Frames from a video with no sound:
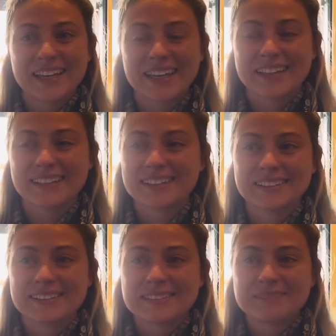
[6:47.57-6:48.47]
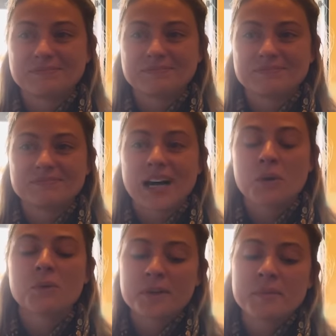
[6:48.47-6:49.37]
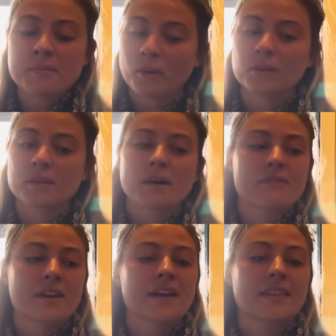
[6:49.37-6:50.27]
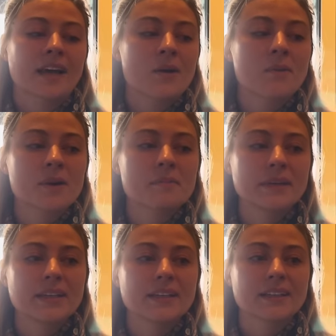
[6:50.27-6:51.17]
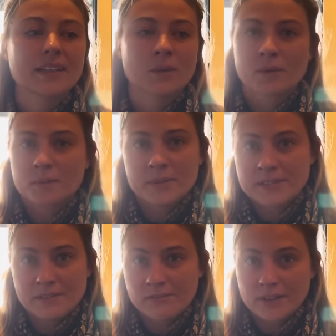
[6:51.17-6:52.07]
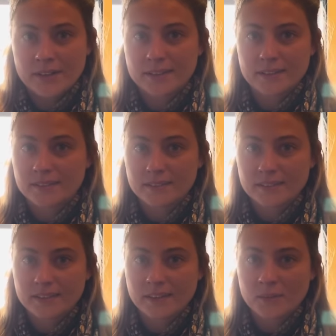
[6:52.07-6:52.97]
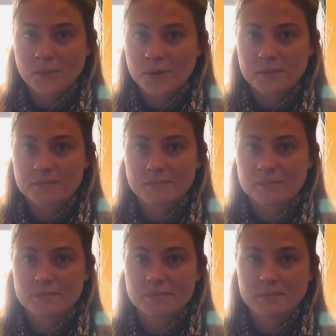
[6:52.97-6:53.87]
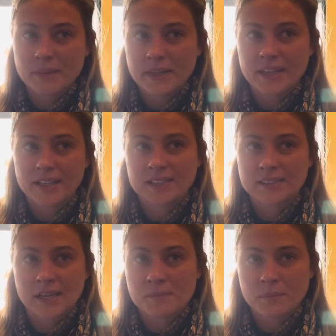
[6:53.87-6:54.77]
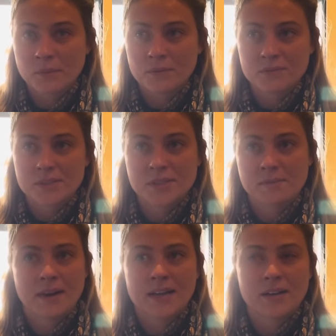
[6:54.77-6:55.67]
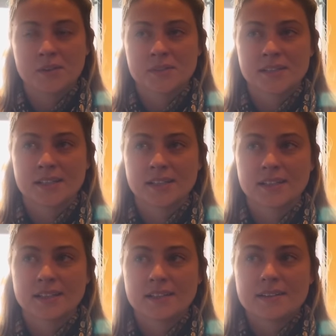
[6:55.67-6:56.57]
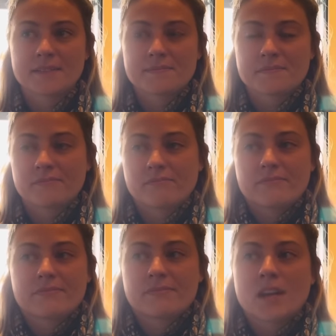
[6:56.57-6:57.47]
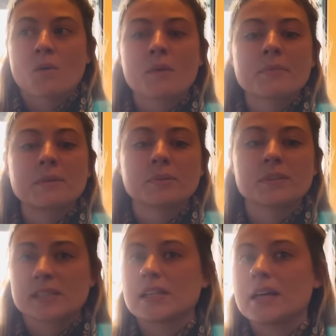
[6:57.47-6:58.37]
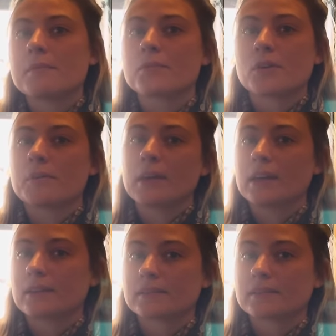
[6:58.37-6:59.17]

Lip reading: And I want to be bold in my faith. Like, I want to be different. Mm-hmm. I want to be an example for somebody else. And I want people to see him through me.